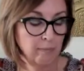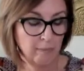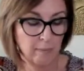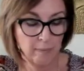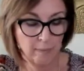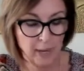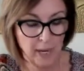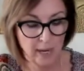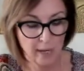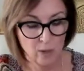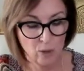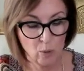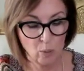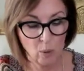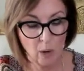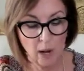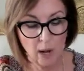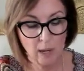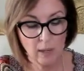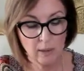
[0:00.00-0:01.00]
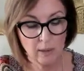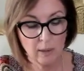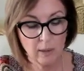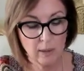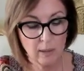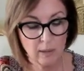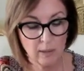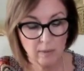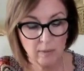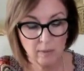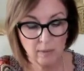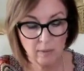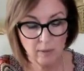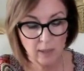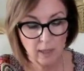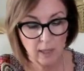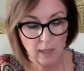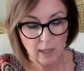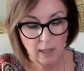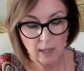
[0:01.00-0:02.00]
Page of Wands.
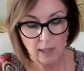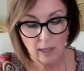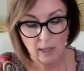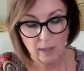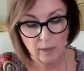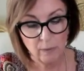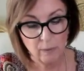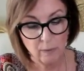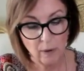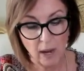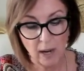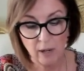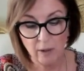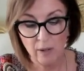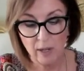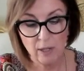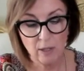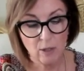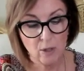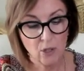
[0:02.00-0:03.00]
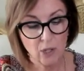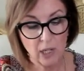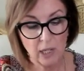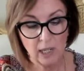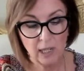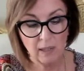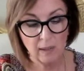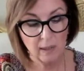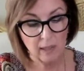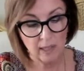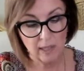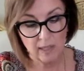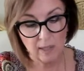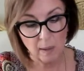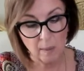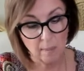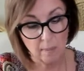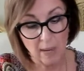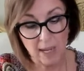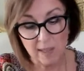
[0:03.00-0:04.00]
It's fire energy. It's
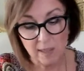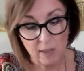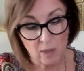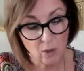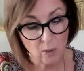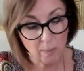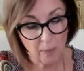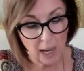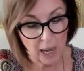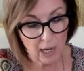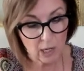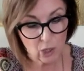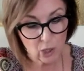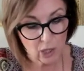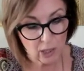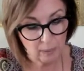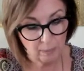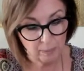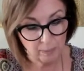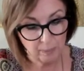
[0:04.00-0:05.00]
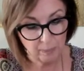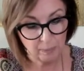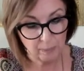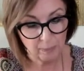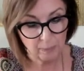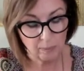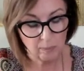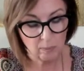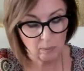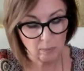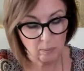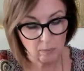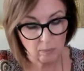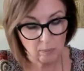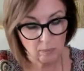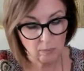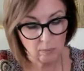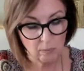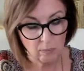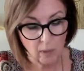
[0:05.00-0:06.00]
a message of passion.
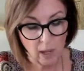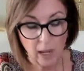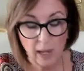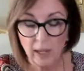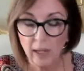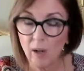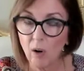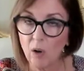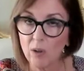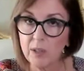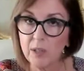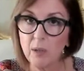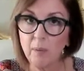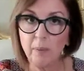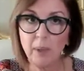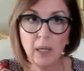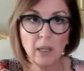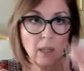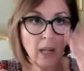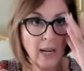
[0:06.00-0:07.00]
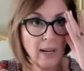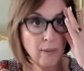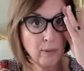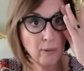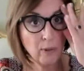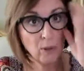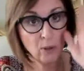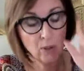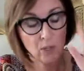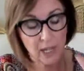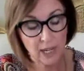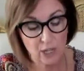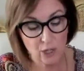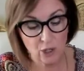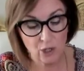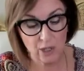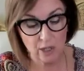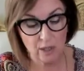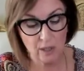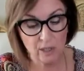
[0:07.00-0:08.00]
It can also be a light
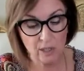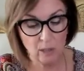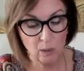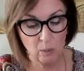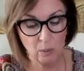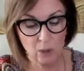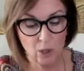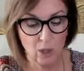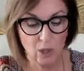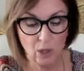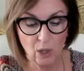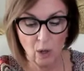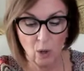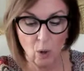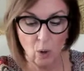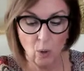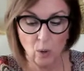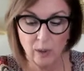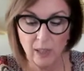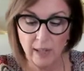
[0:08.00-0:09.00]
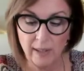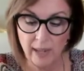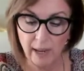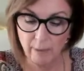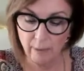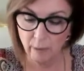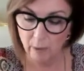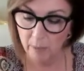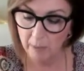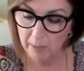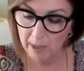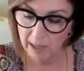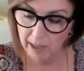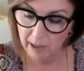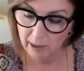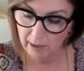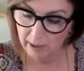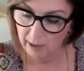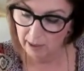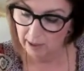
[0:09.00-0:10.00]
flirtation, so we're just going to hold on that for a
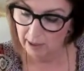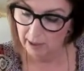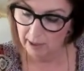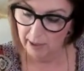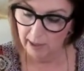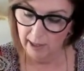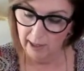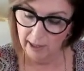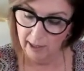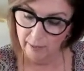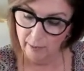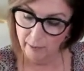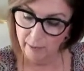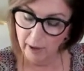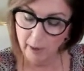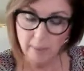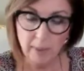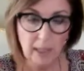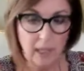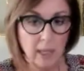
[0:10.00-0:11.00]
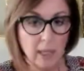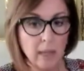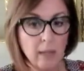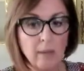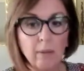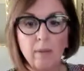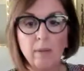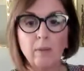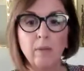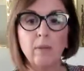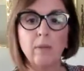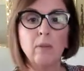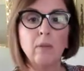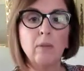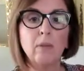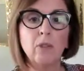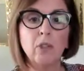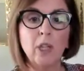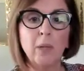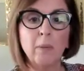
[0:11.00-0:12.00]
minute. And feminine,
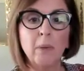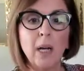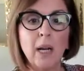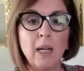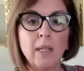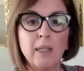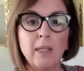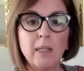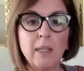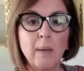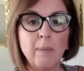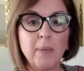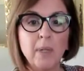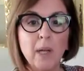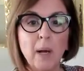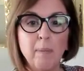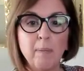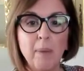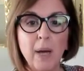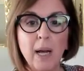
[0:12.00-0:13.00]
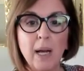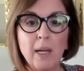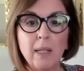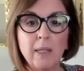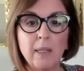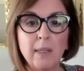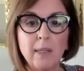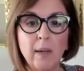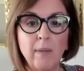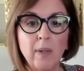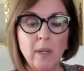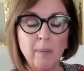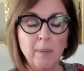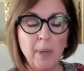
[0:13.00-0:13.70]
Gemini steps up as Seven of